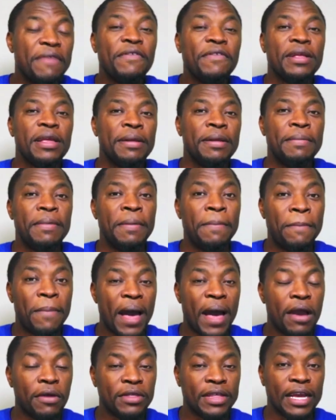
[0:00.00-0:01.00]
even in
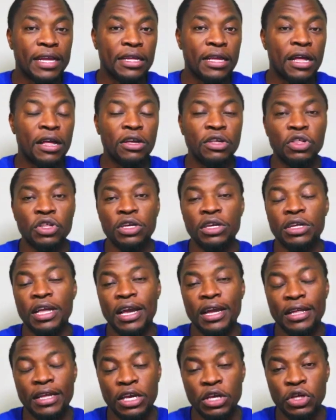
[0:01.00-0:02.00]
biotechnology,
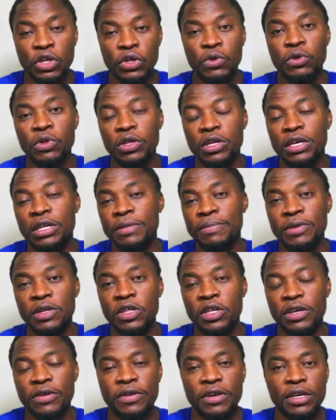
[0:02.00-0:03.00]
that they use these
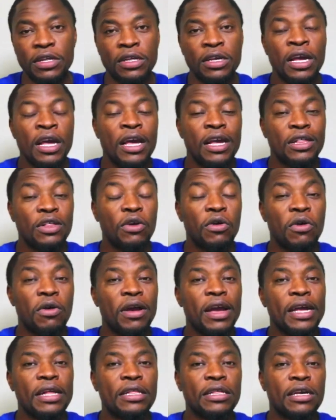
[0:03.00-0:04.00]
materials. So
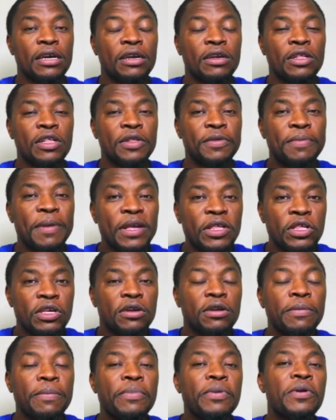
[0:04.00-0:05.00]
it's a
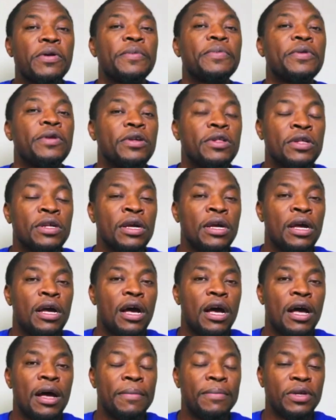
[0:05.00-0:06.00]
special purpose
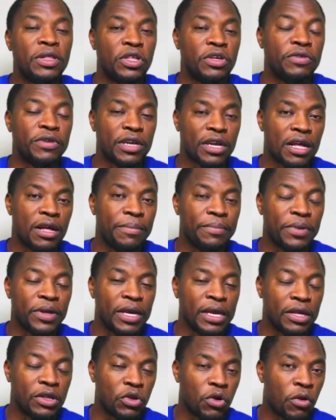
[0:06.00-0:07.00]
material
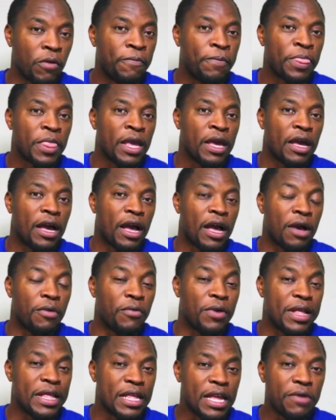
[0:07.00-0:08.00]
company. So
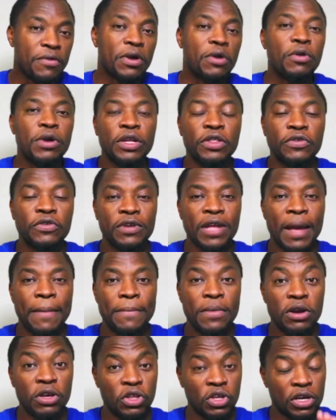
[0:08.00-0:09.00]
when they were going through that
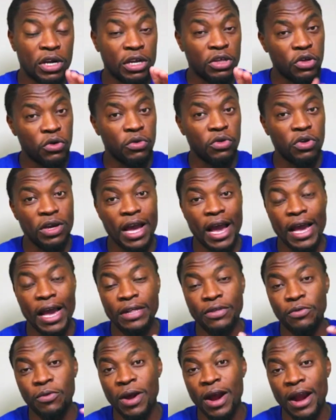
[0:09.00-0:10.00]
merger, I told you
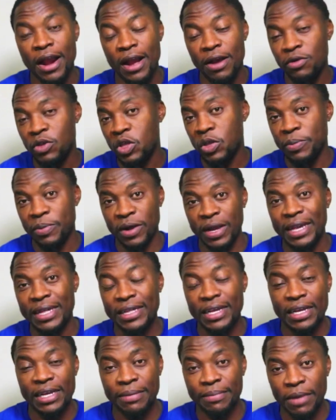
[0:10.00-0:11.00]
guys where I was super
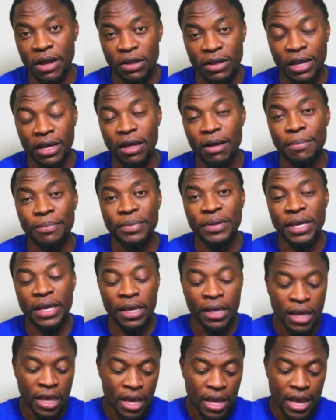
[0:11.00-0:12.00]
excited about the
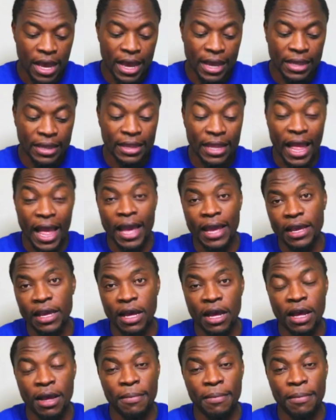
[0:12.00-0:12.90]
company. I like